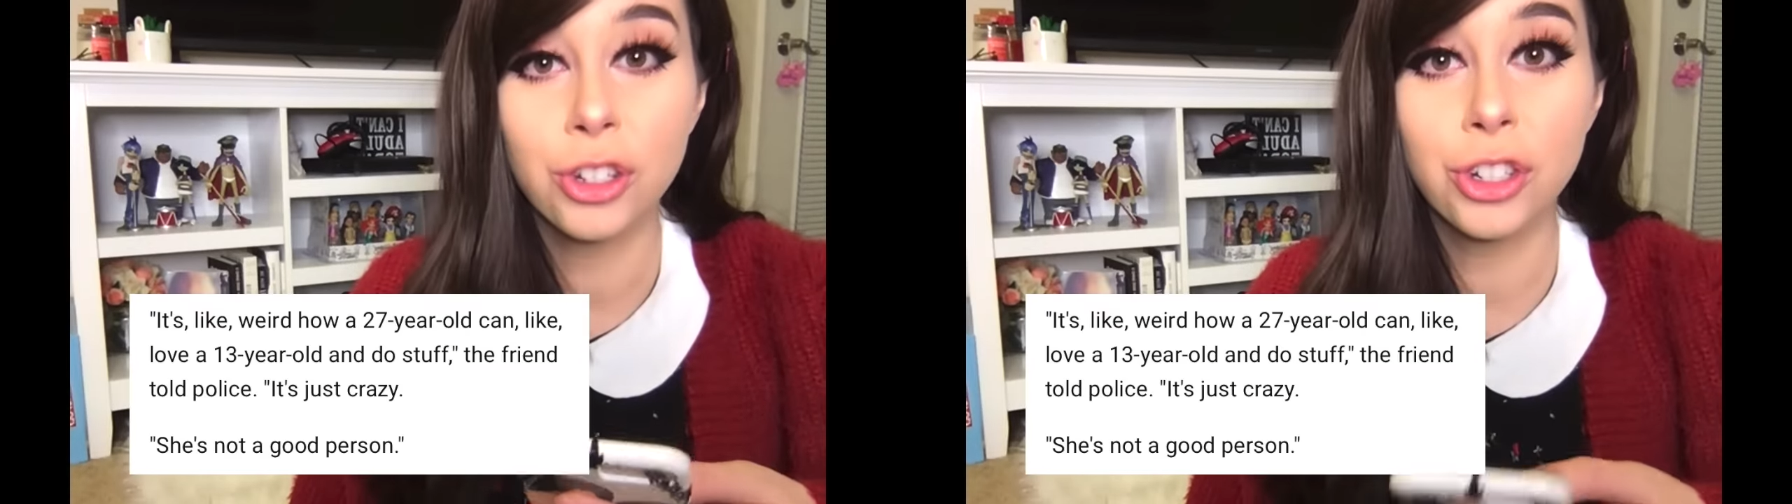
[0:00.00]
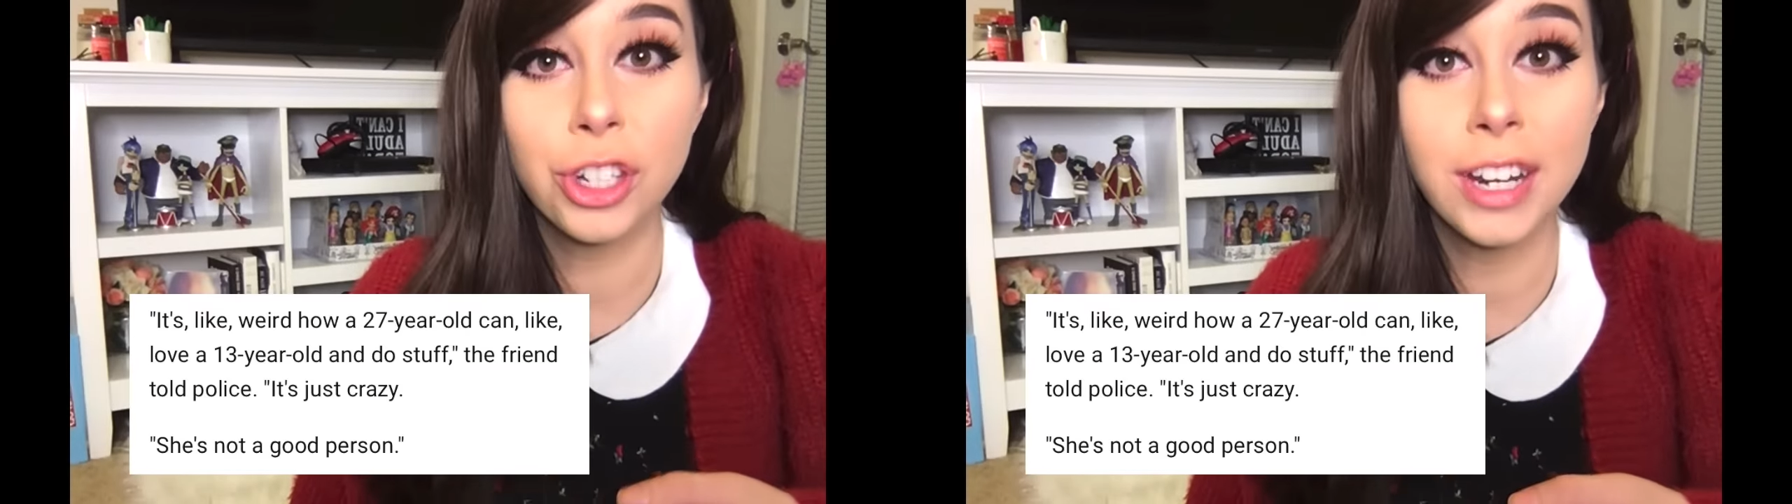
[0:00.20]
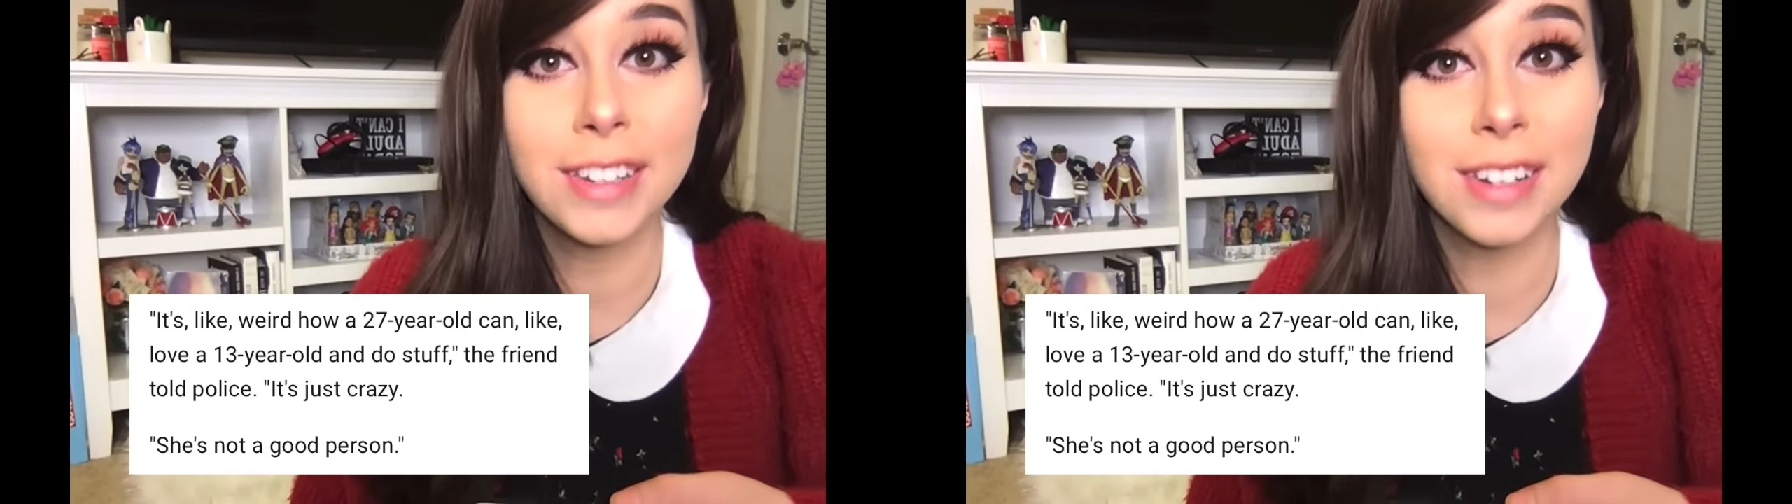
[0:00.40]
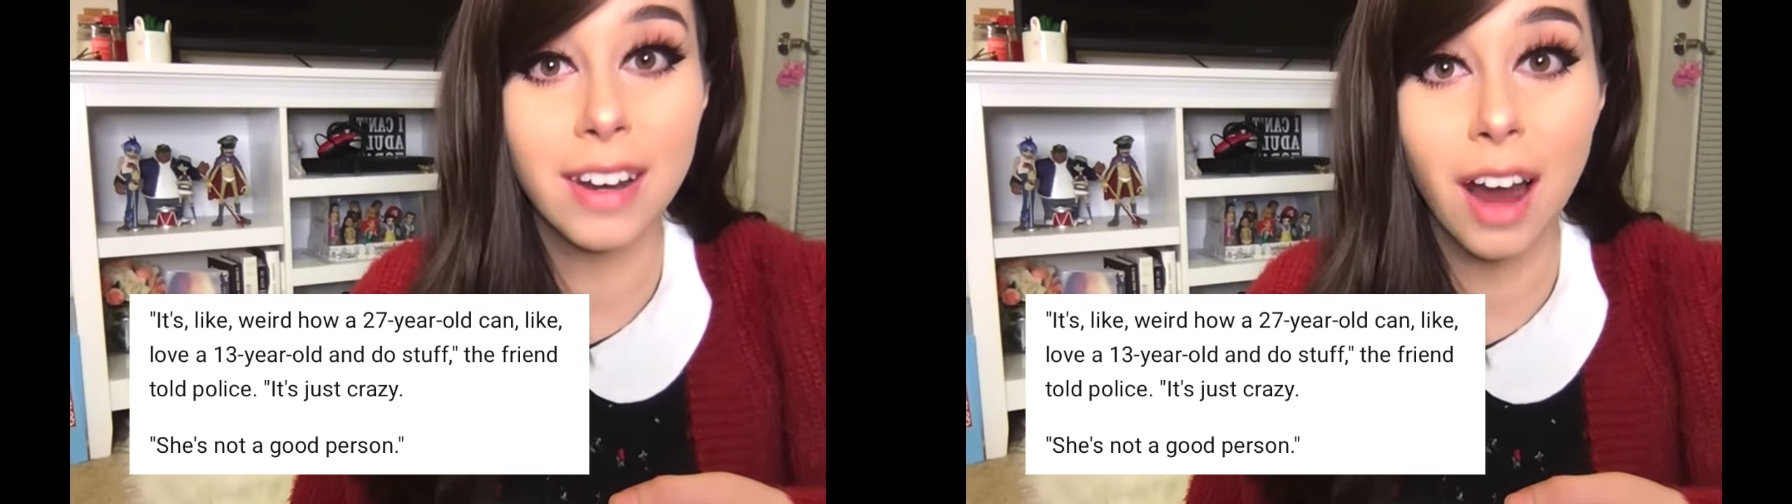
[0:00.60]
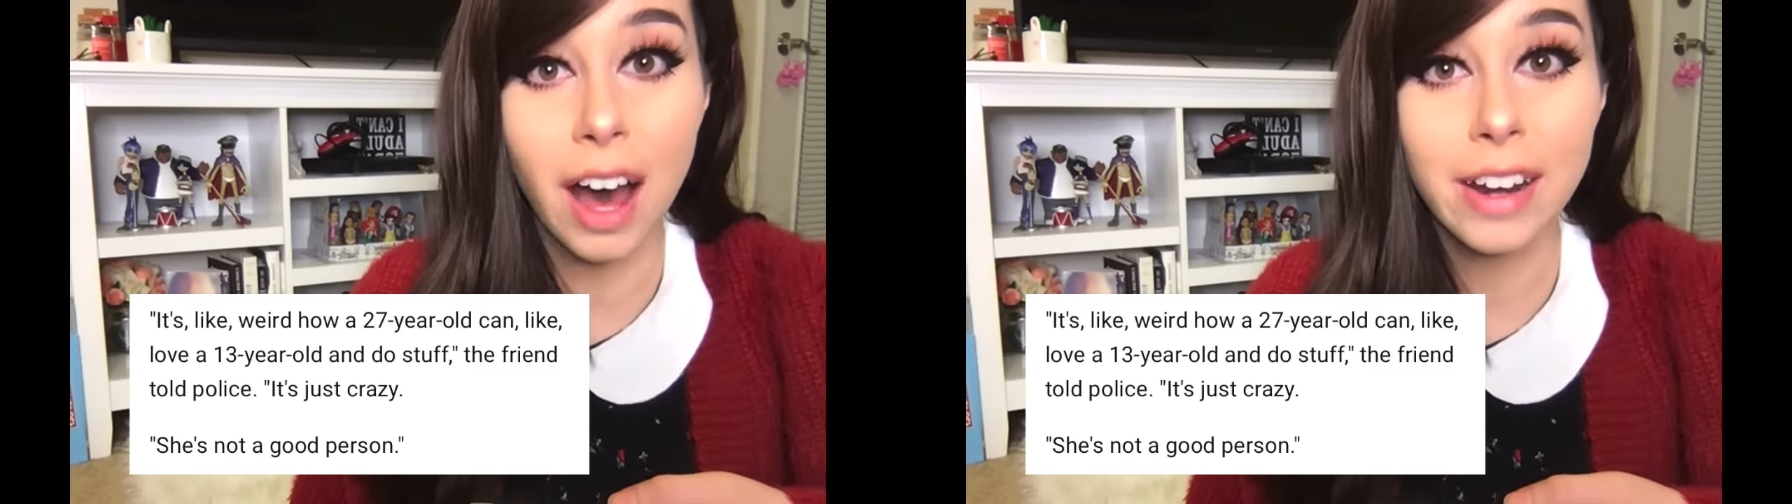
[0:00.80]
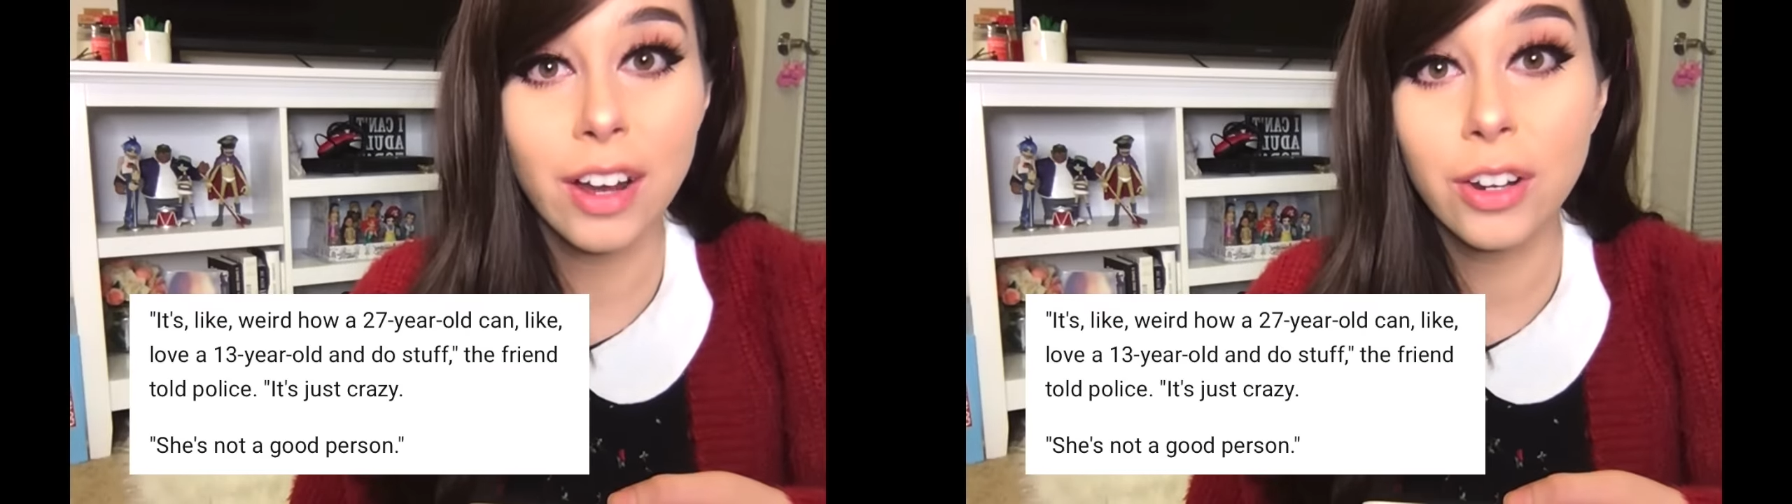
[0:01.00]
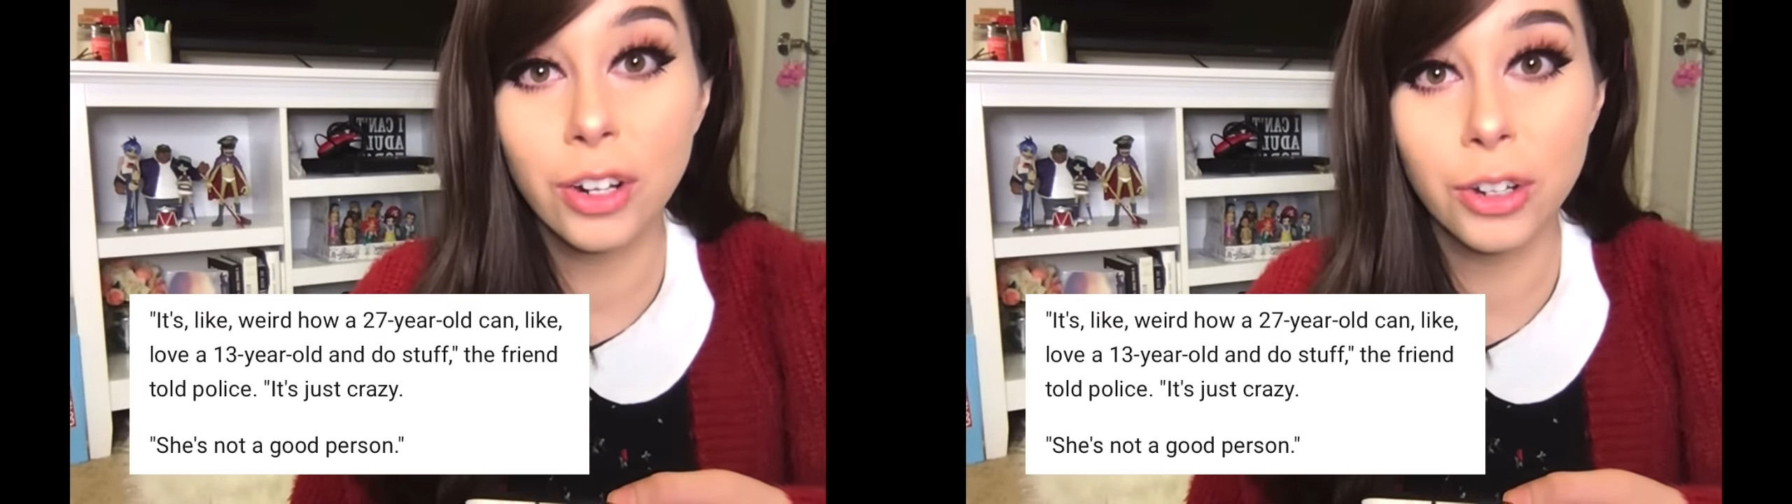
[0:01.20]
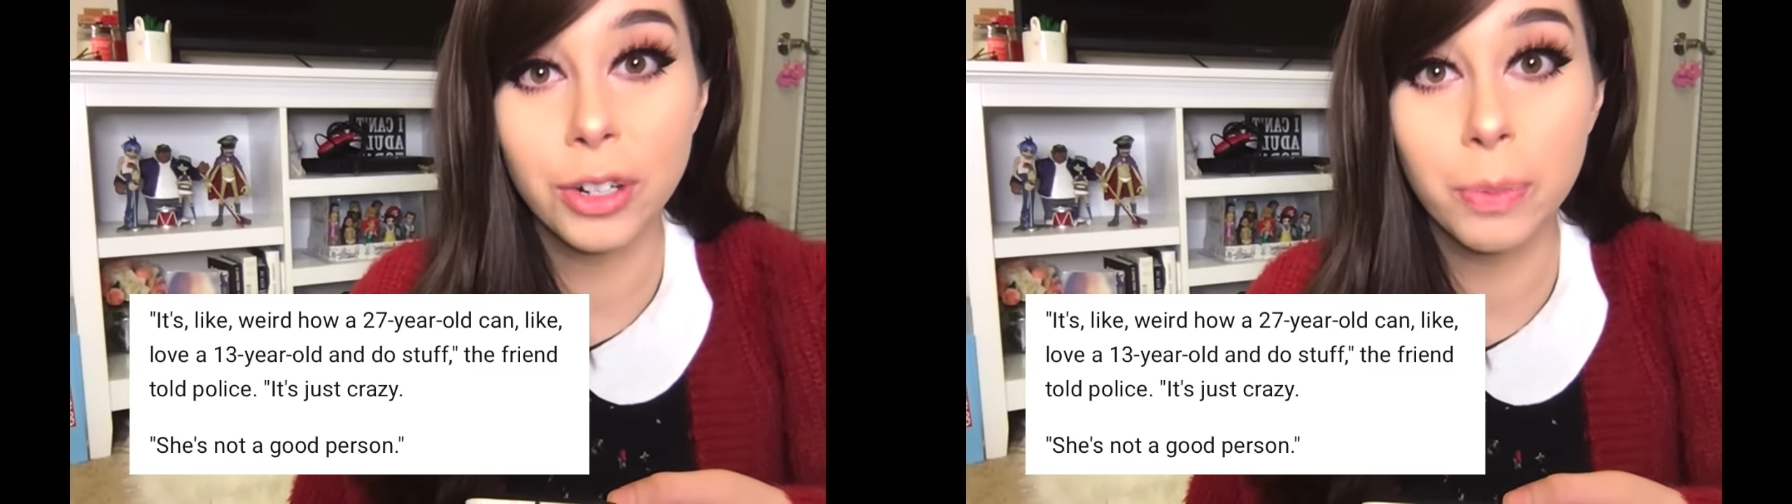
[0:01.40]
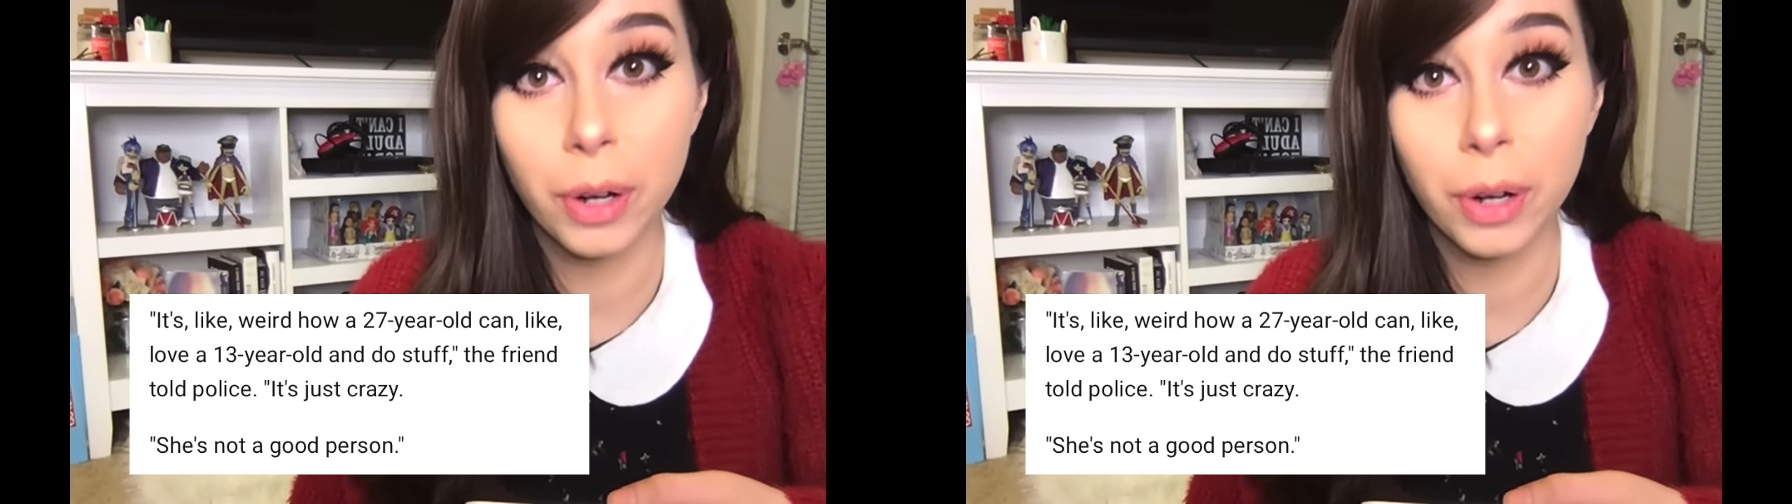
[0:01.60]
she's not a good